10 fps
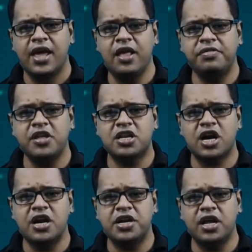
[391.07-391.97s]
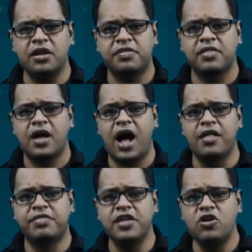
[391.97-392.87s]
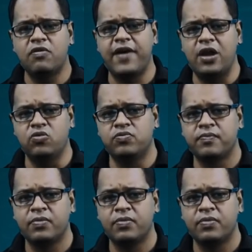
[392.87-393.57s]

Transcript: hence it contains a zero value.